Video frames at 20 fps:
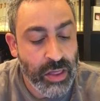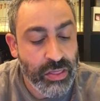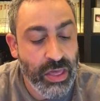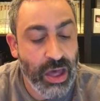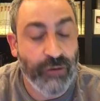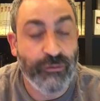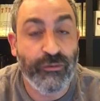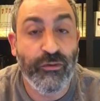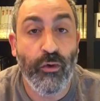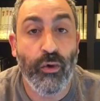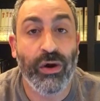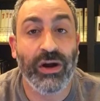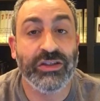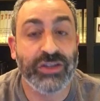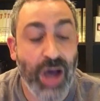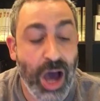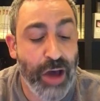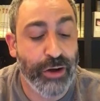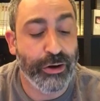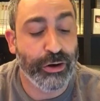that for a
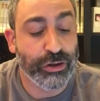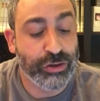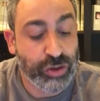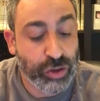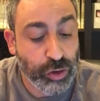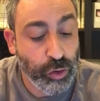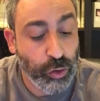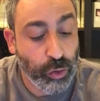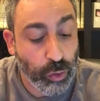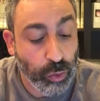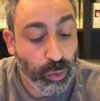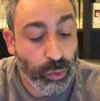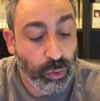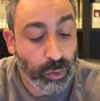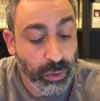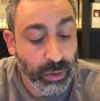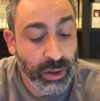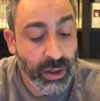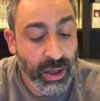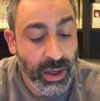daughter too,